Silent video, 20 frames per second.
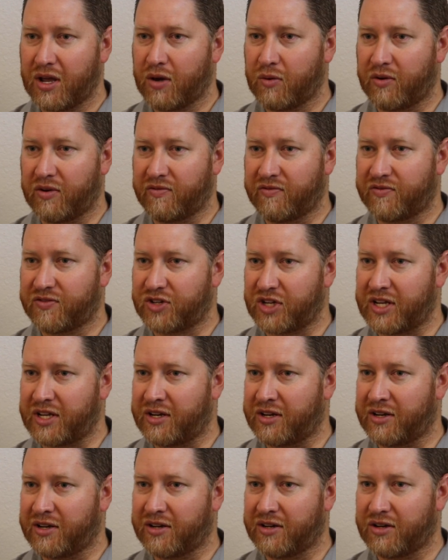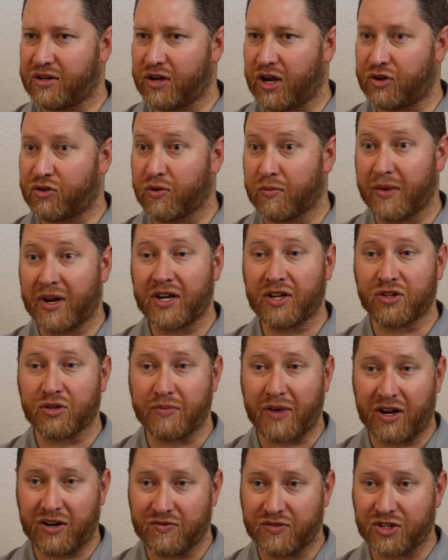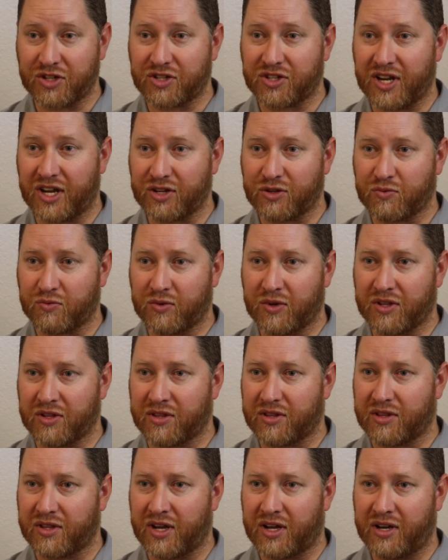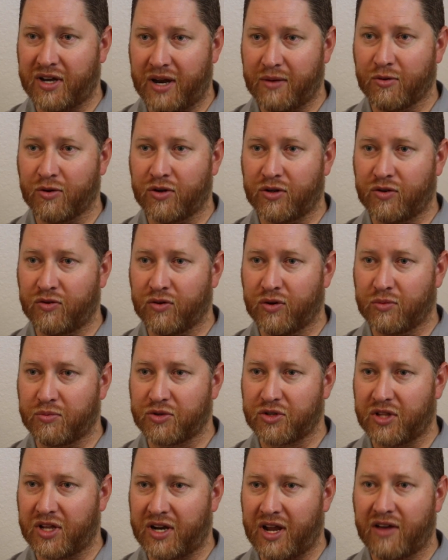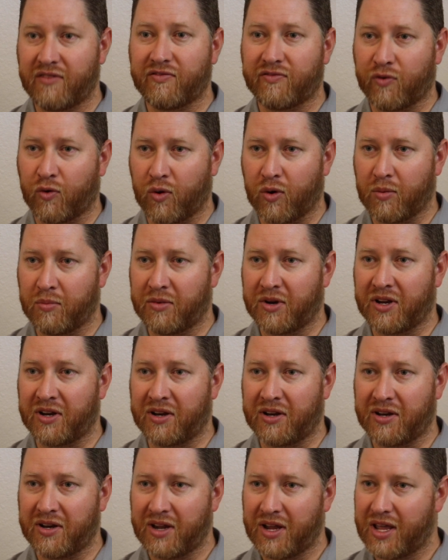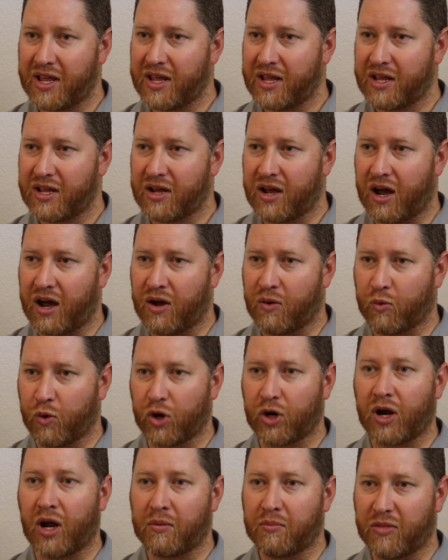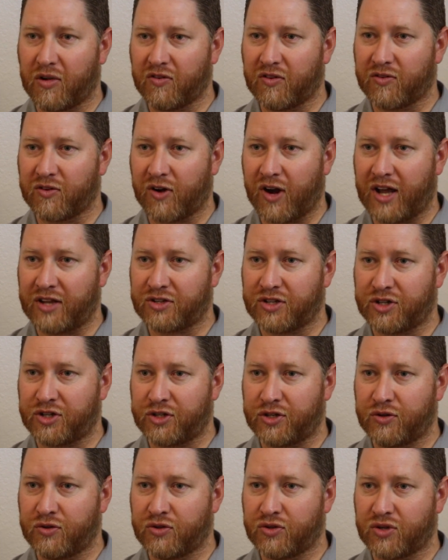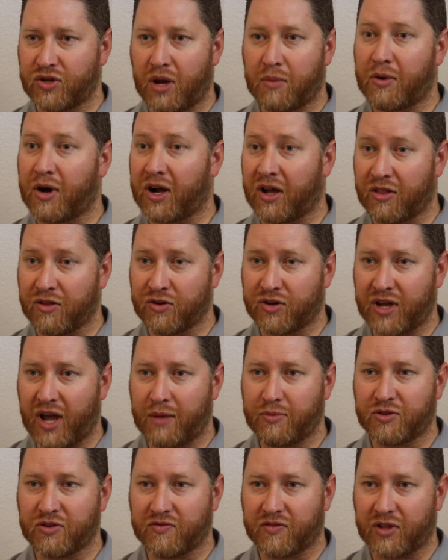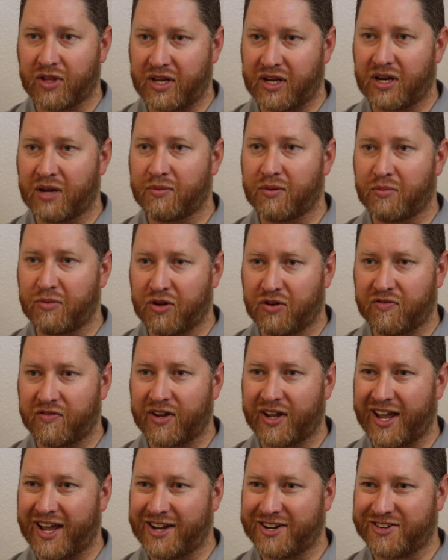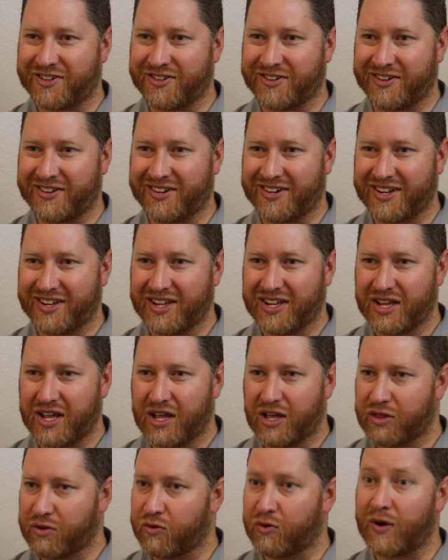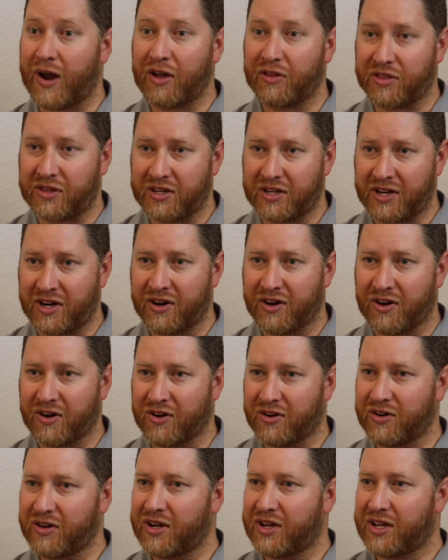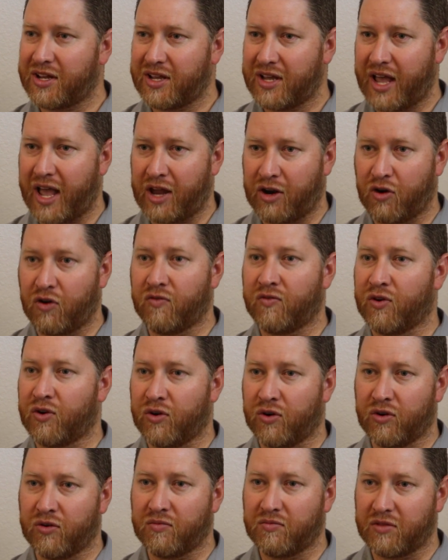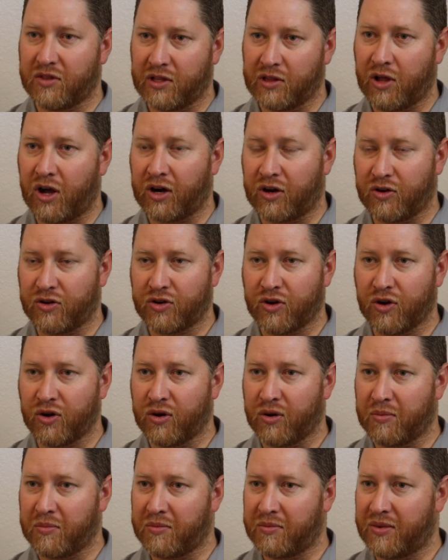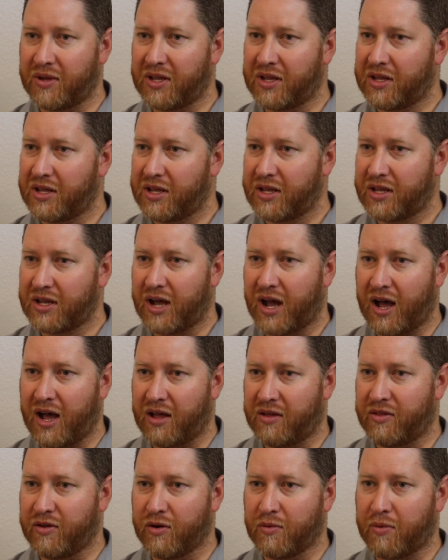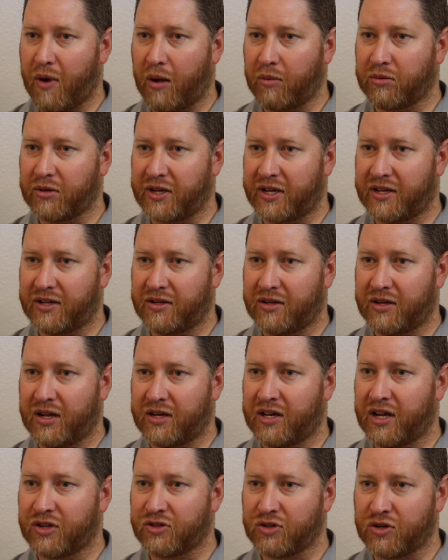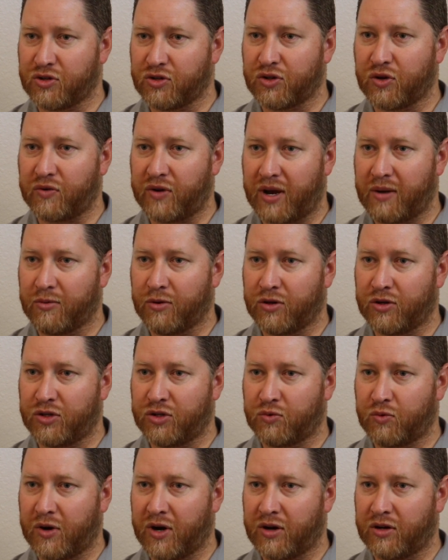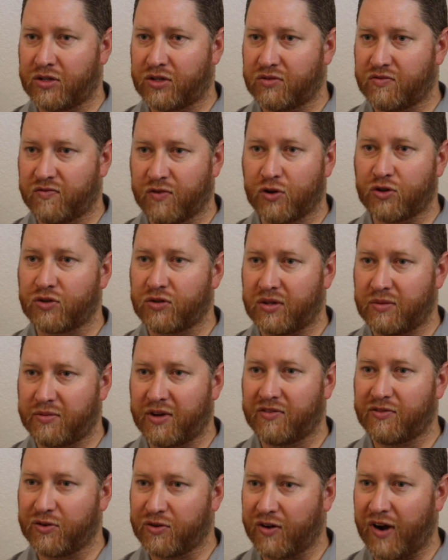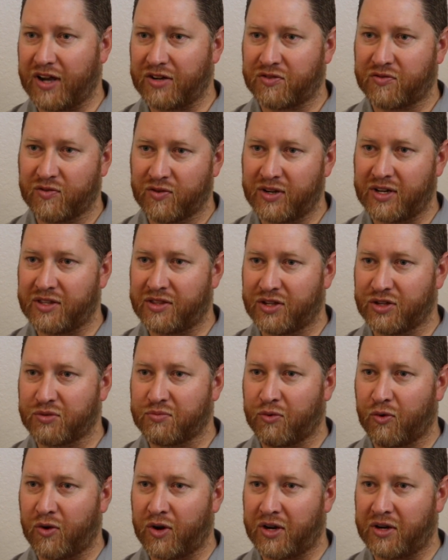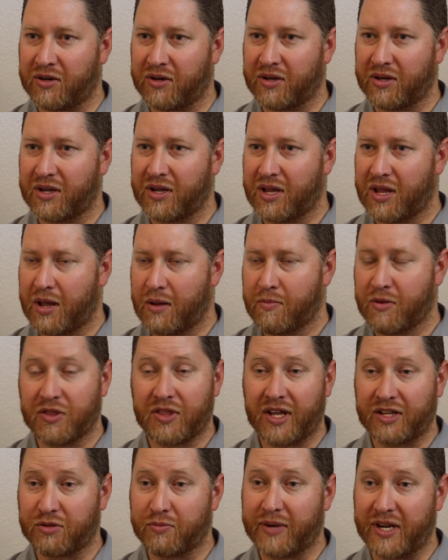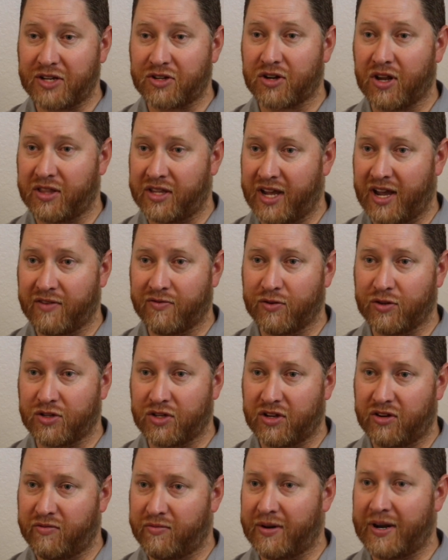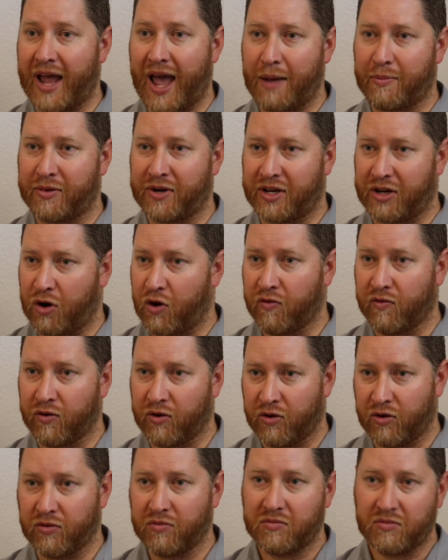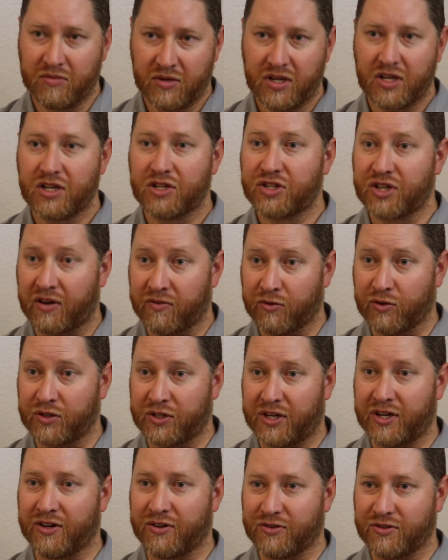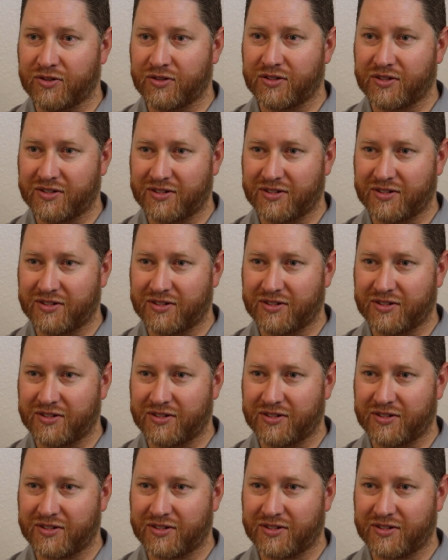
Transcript: We've seen a tremendous amount of success with uh, neighborhood groups that have formed and uh, work on buffelgrass issues, among other types of cleanup and beautification throughout the year and over the longer term. Uh, there are probably a, a, dozen or so neighborhoods where it's virtually buffelgrass free at this point, but that's based on the efforts that have been happening over several years.